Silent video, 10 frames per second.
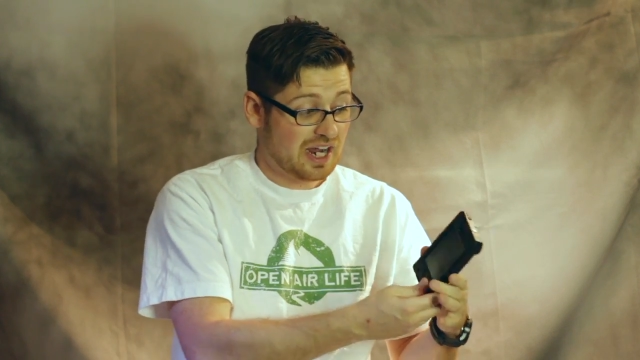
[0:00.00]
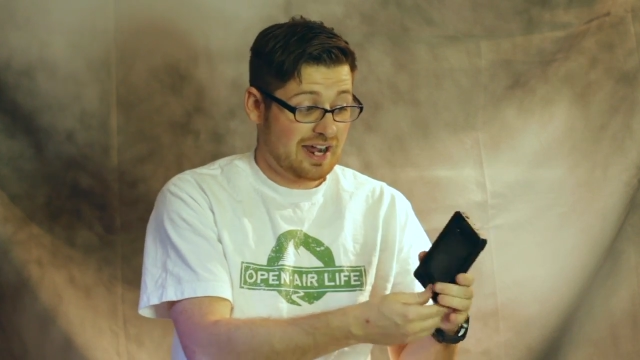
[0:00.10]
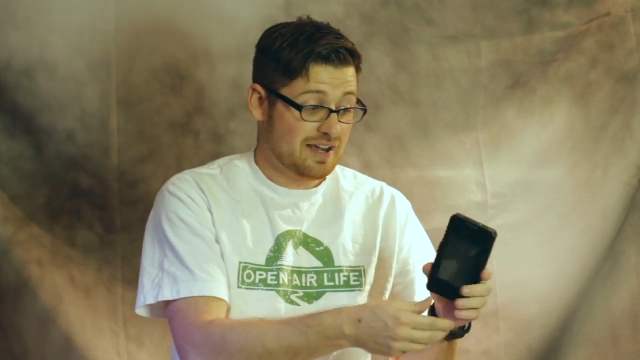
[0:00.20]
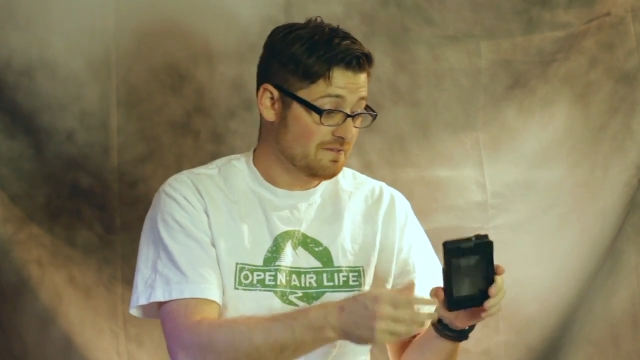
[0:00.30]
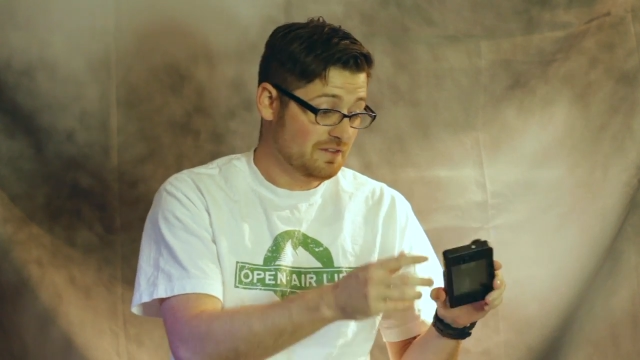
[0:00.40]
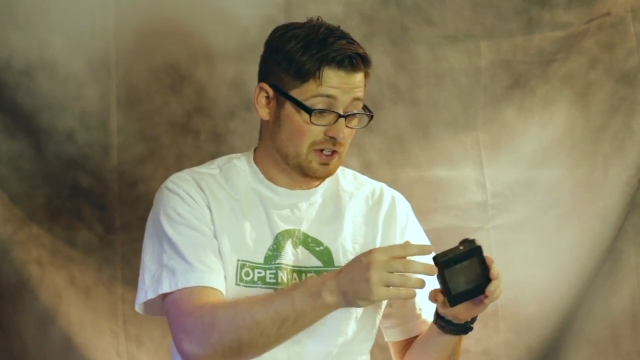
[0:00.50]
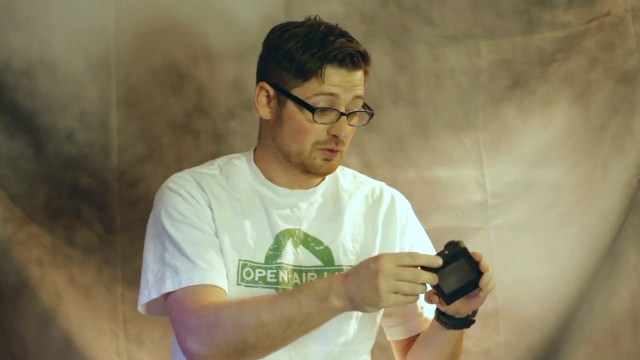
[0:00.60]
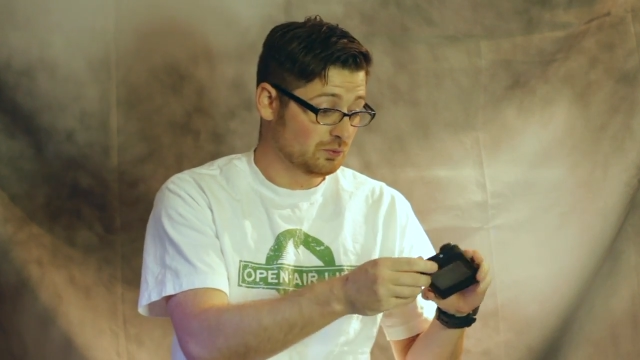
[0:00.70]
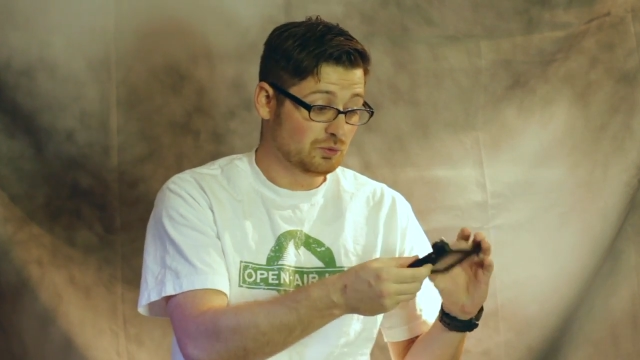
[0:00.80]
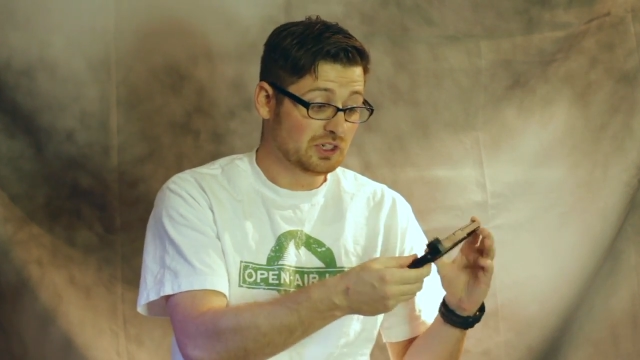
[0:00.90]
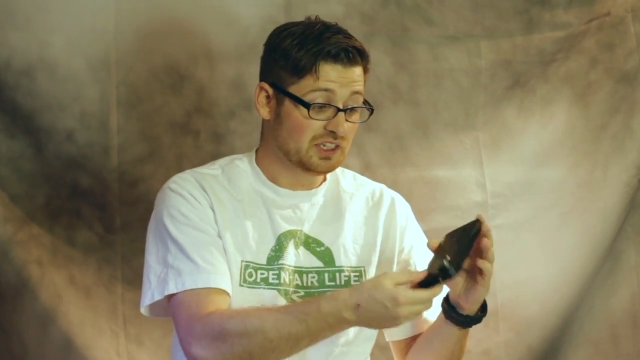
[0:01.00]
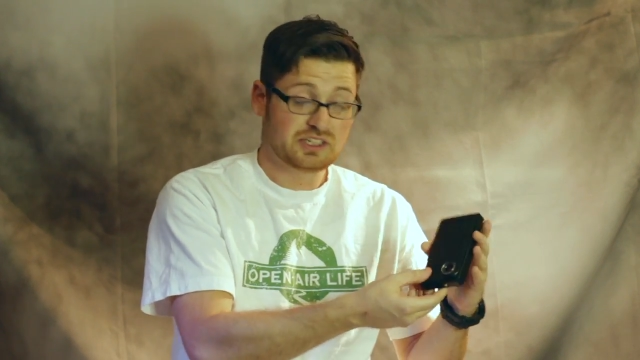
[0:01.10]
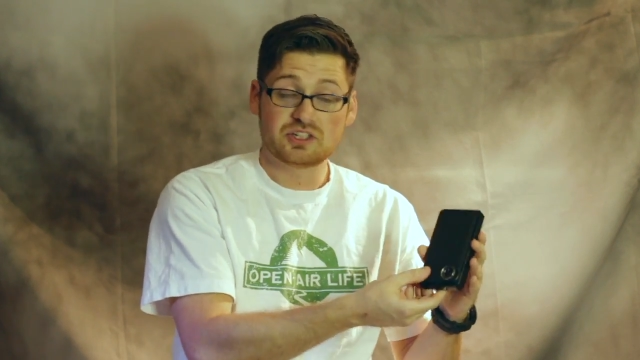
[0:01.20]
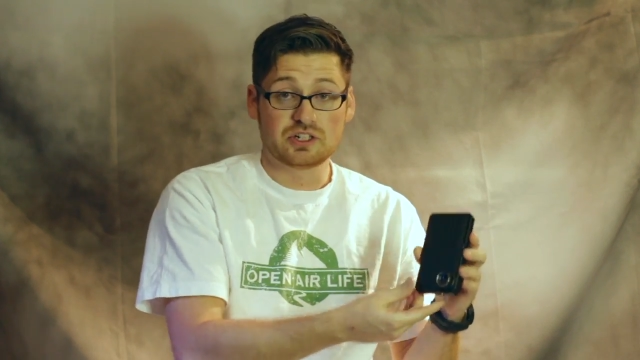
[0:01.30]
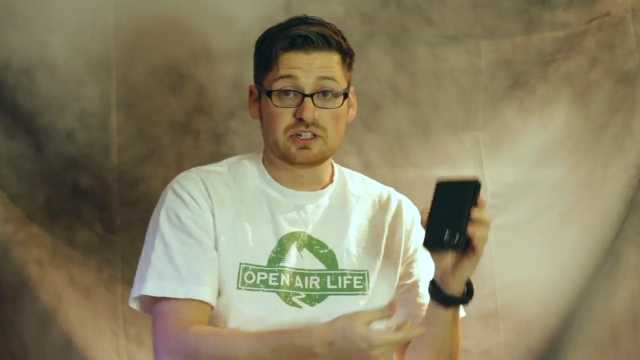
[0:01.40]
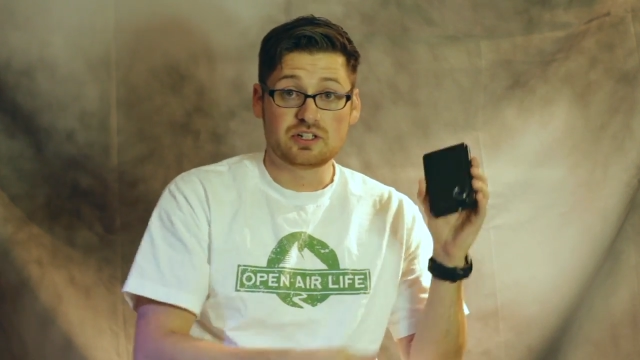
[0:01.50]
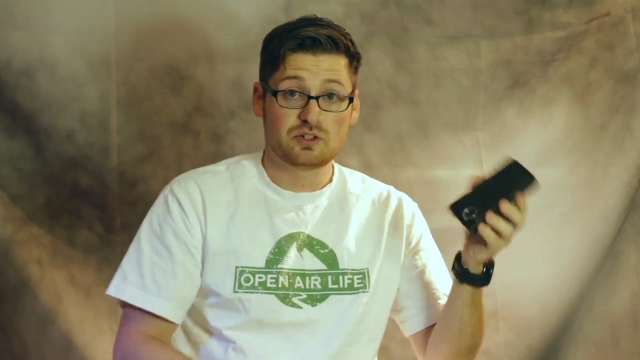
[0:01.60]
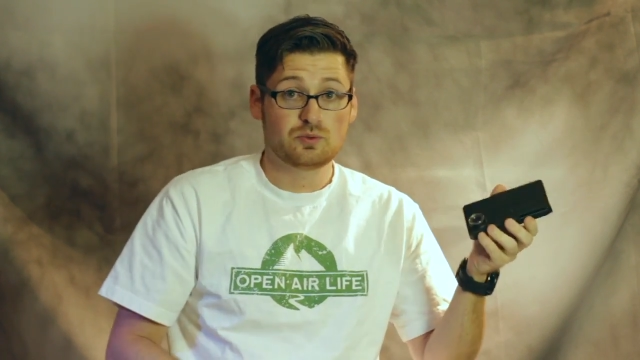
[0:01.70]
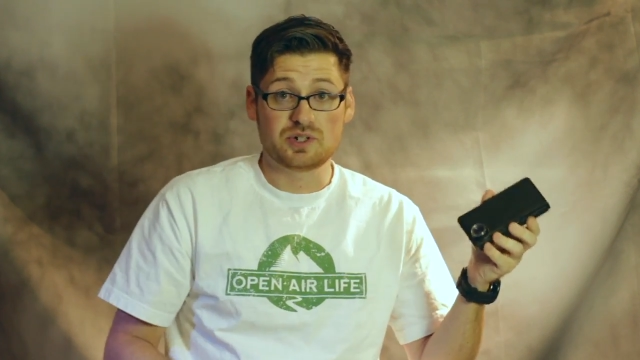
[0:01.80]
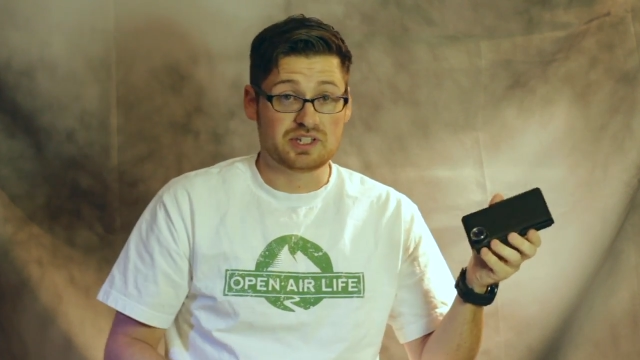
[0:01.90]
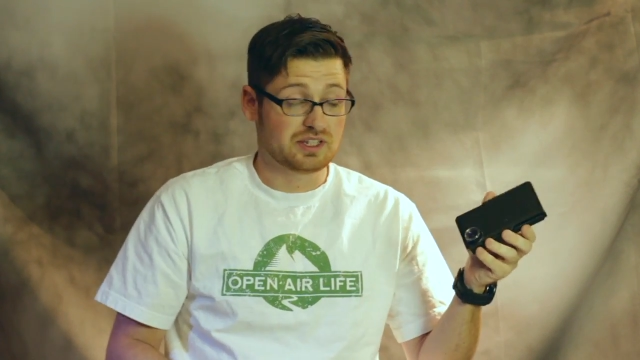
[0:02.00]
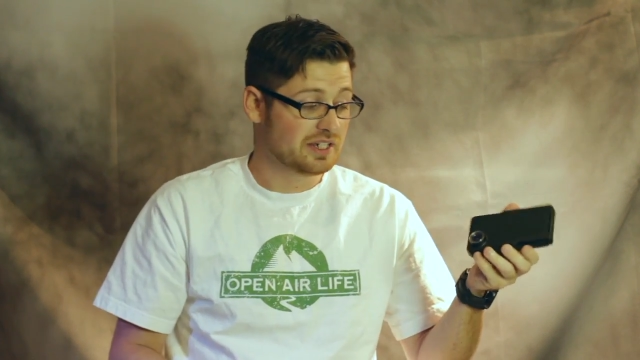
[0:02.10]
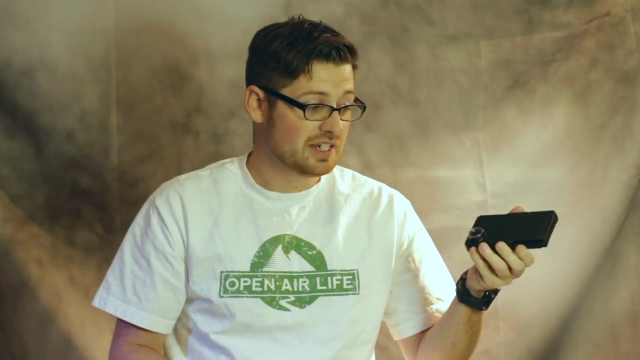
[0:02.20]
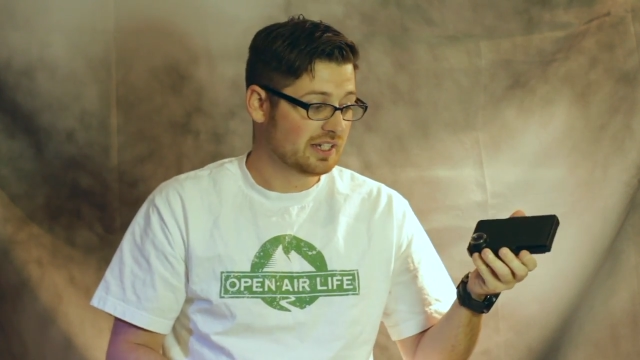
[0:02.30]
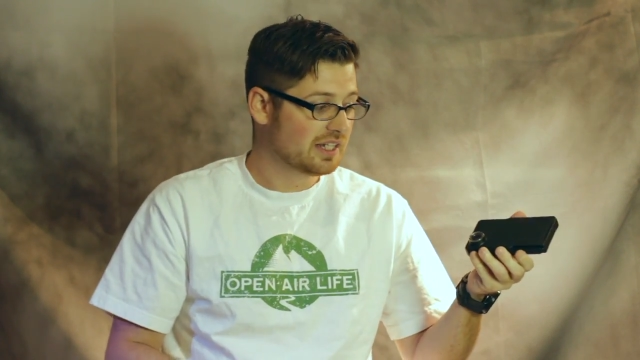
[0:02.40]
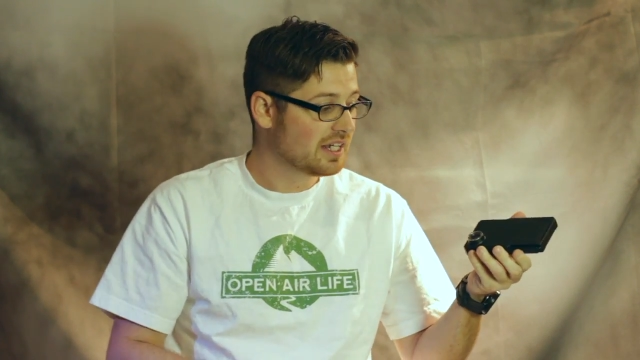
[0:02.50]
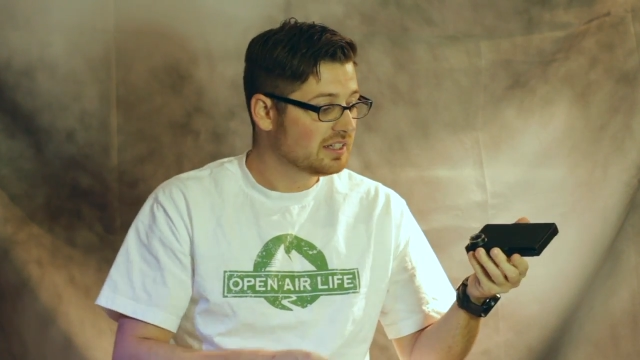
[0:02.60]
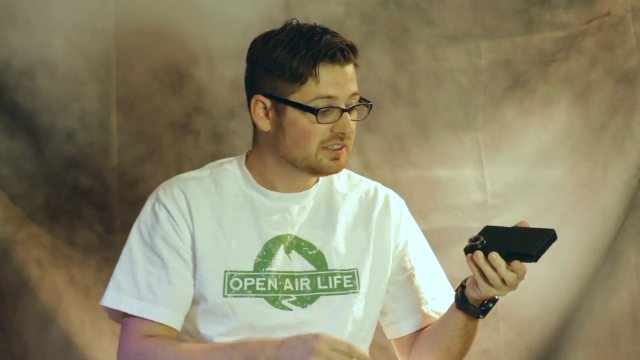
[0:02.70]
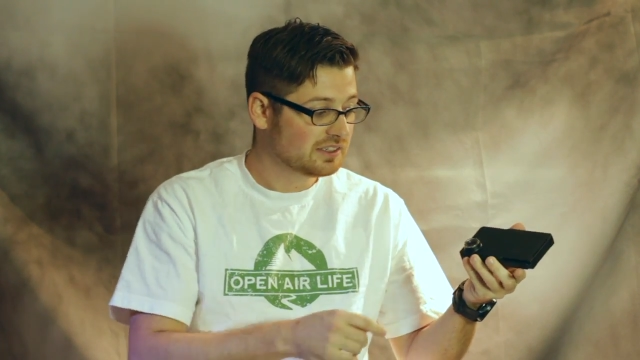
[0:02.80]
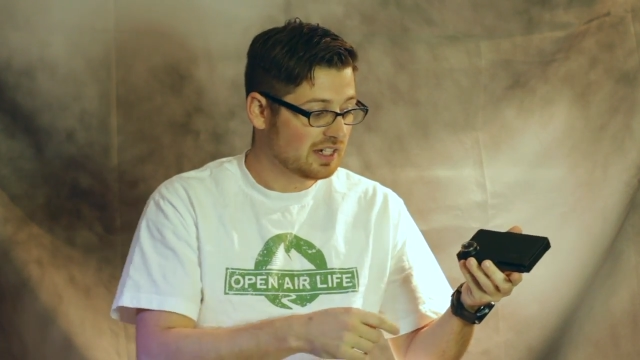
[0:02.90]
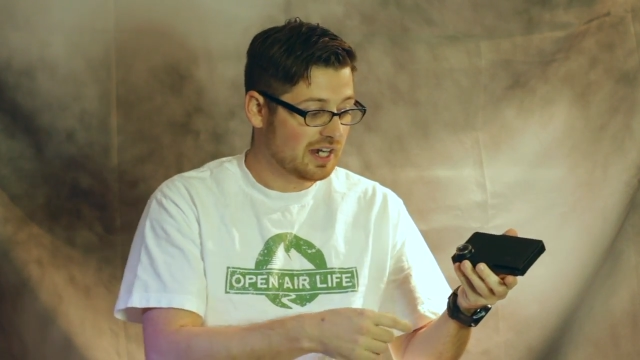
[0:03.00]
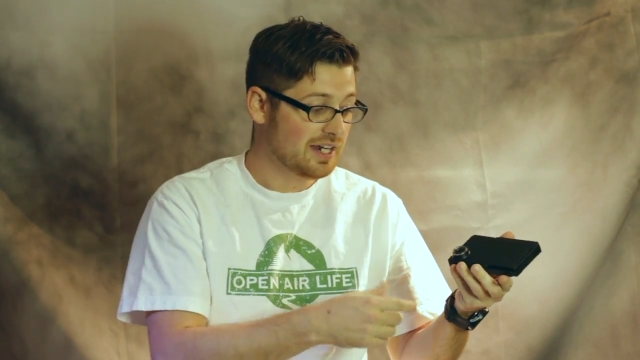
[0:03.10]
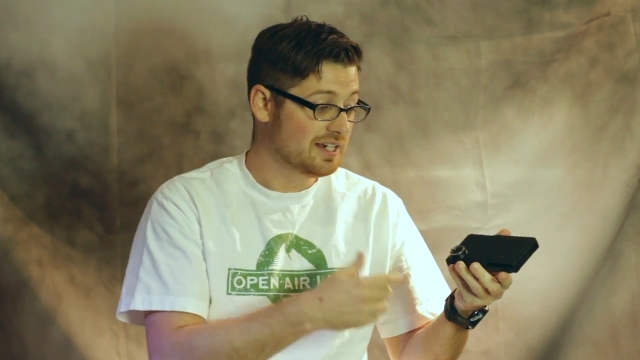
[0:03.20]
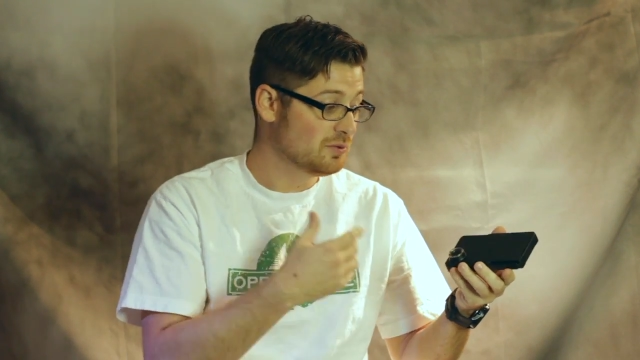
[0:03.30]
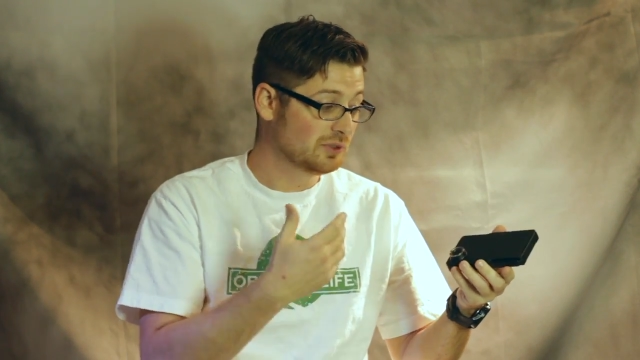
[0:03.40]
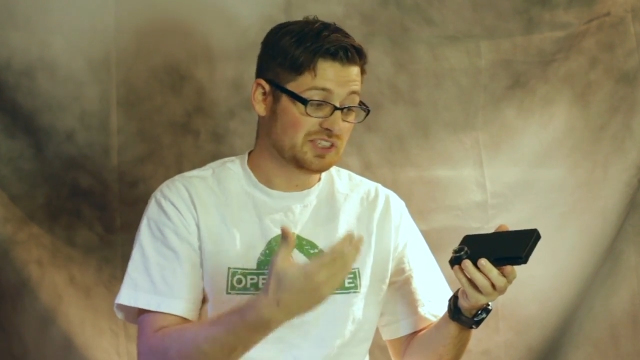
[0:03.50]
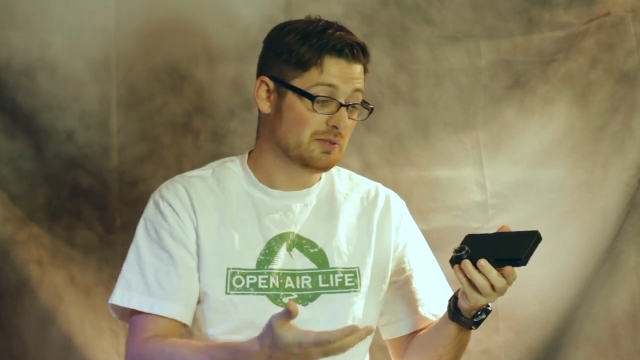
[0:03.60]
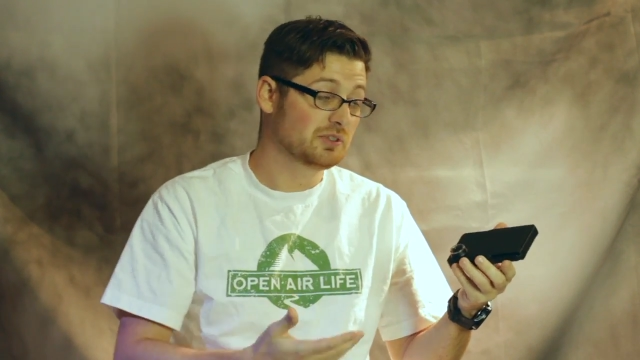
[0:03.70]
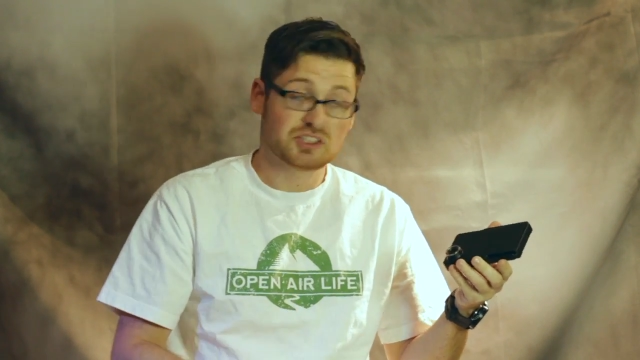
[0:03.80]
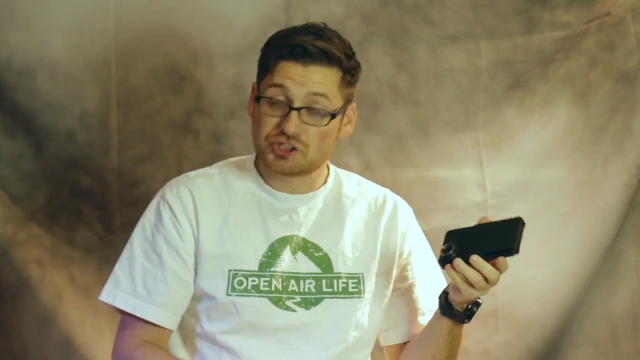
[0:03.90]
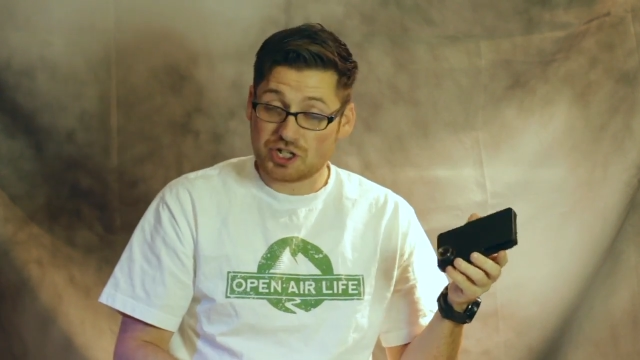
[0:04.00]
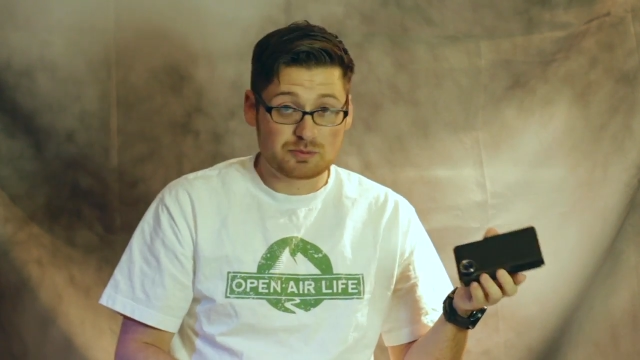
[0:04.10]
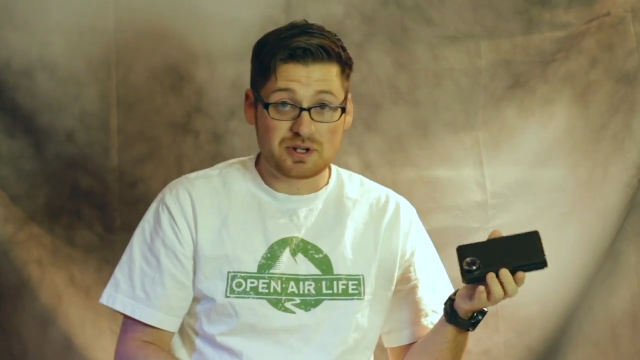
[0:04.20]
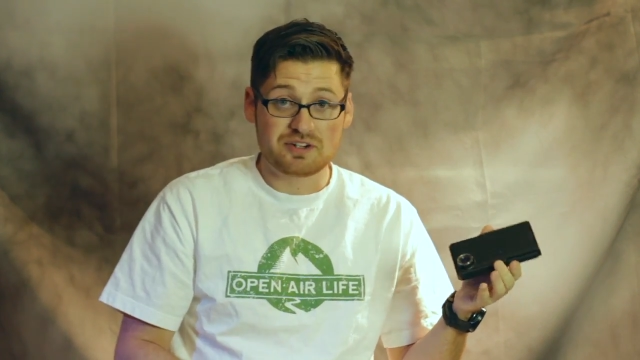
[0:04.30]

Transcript: I felt really good with the Hitcase. I was able to chuck